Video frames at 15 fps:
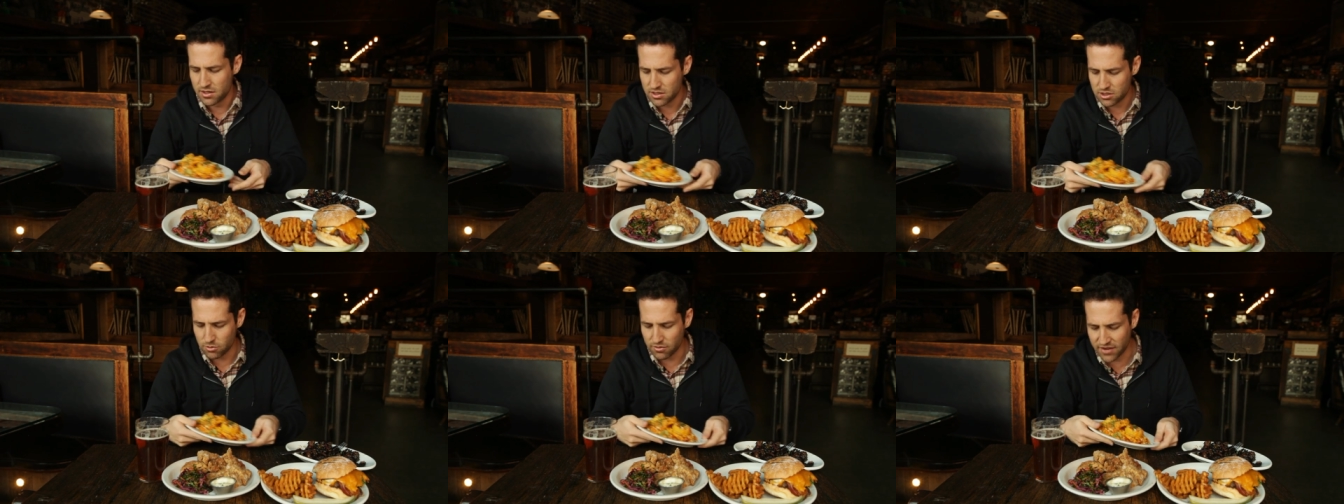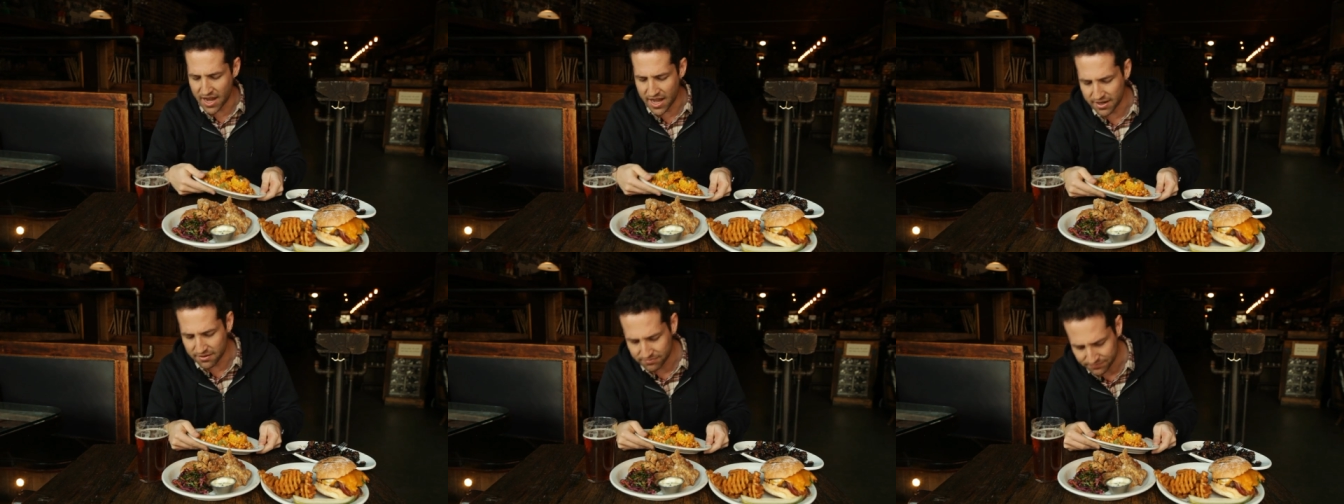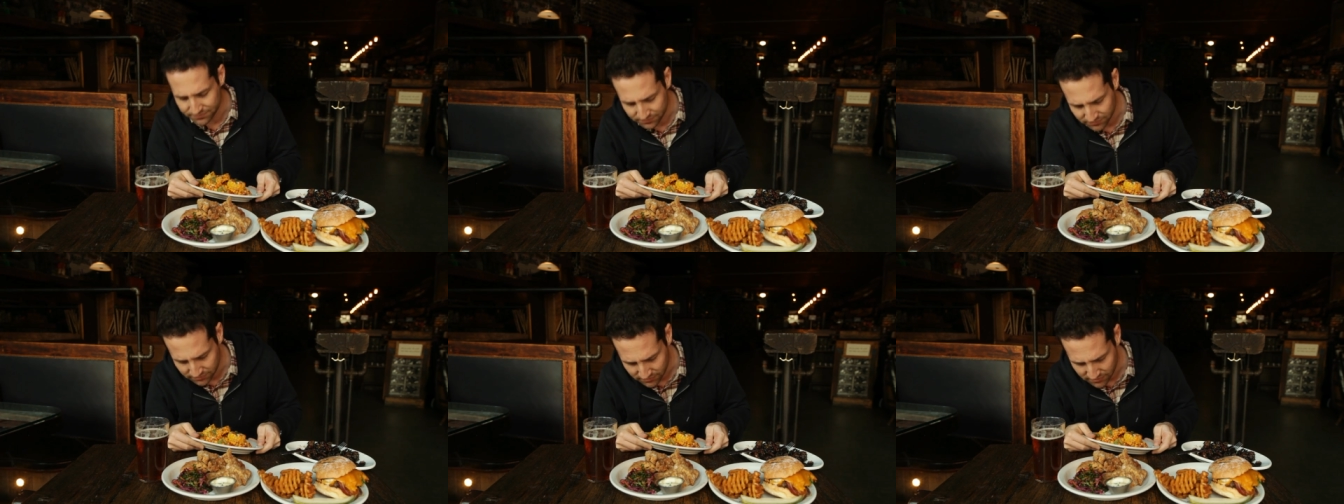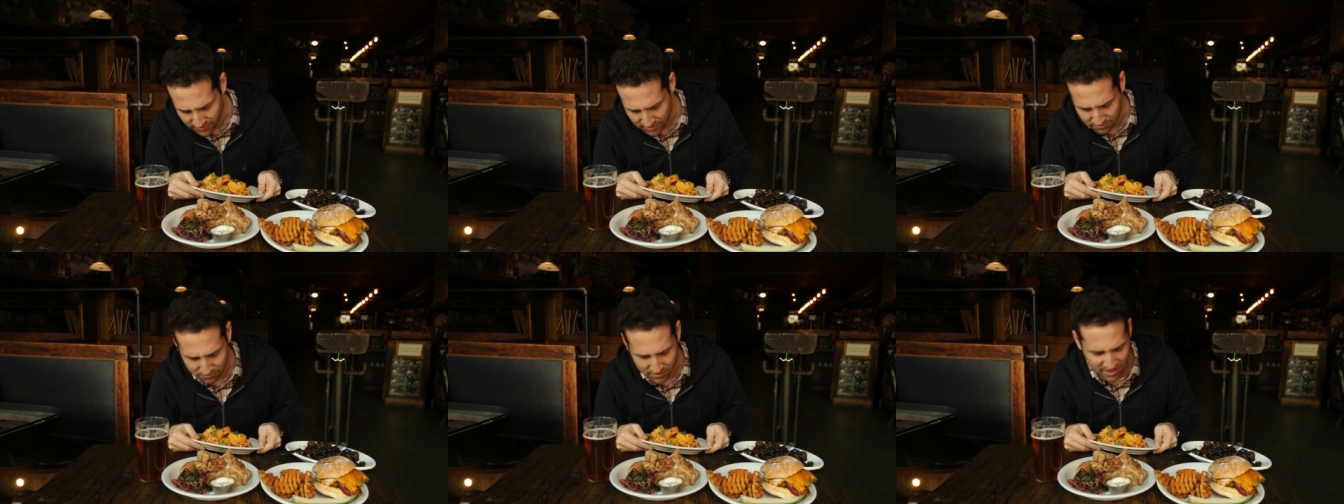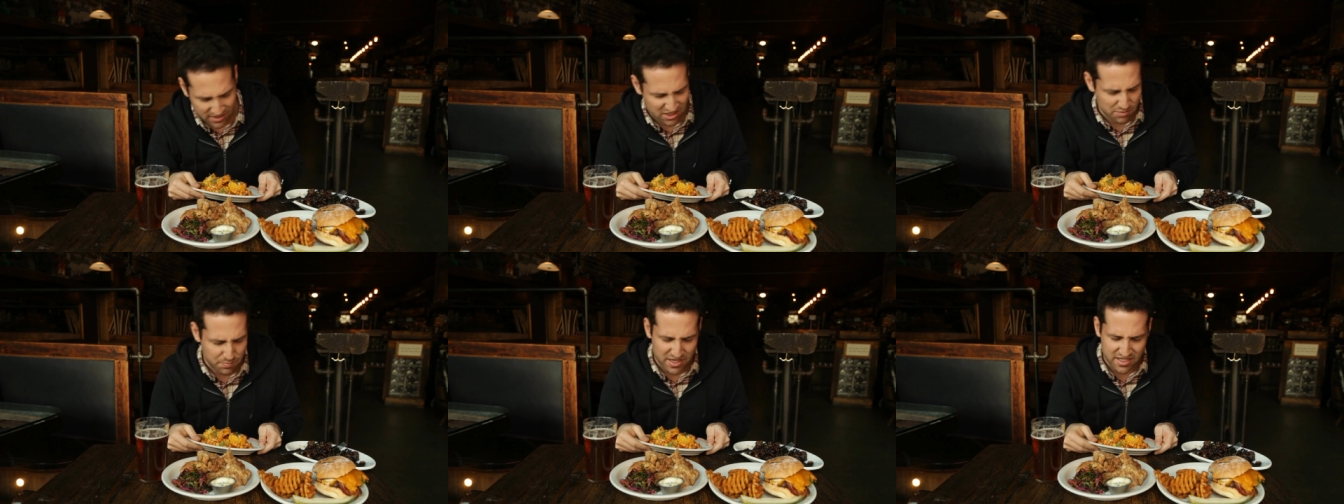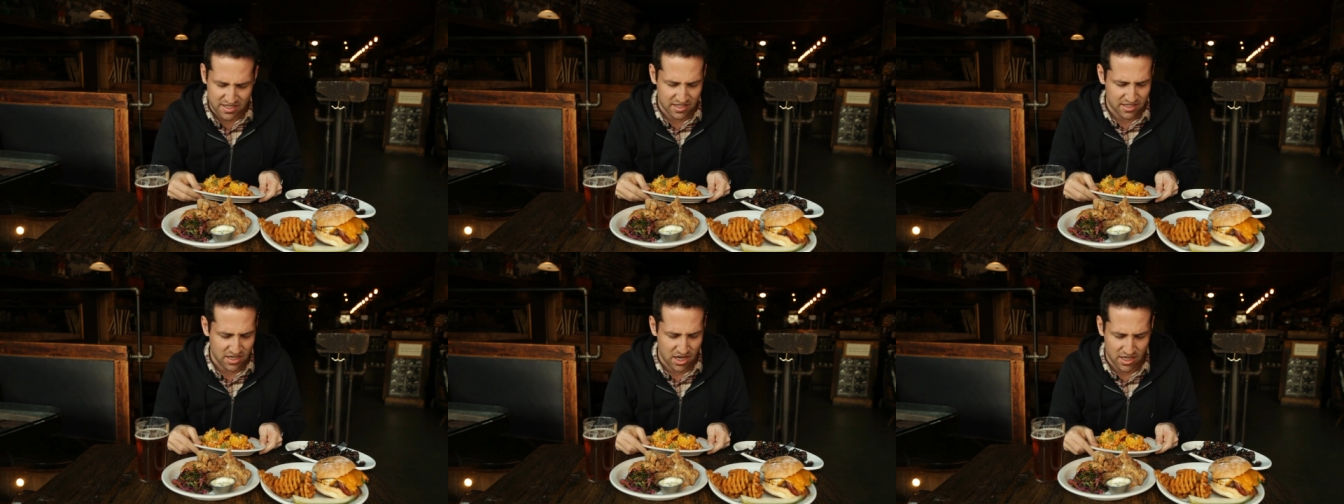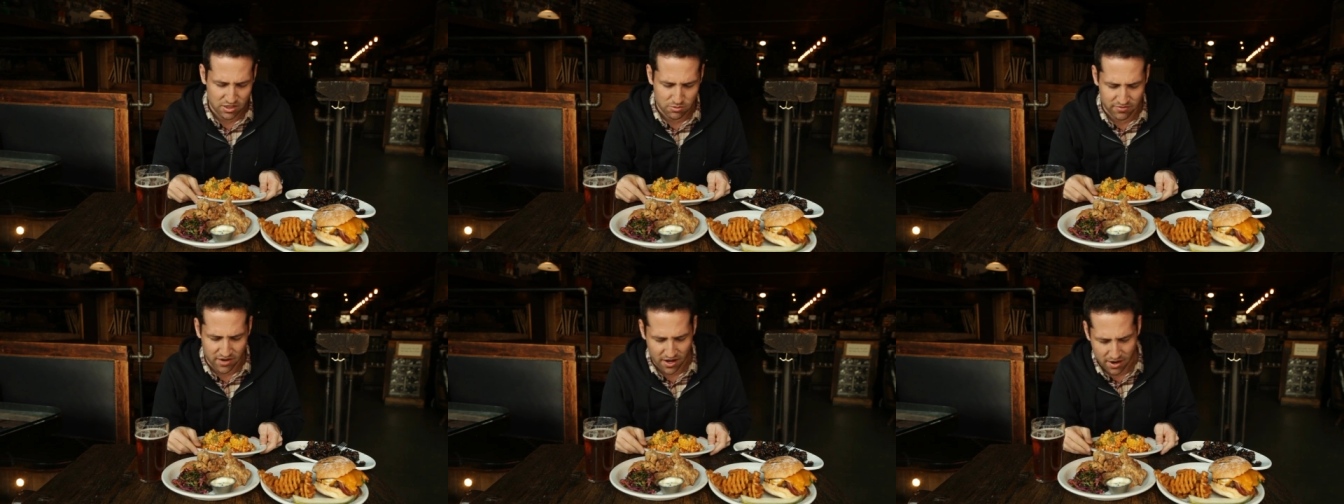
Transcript: So we've got, we've got spicy sauce, we've got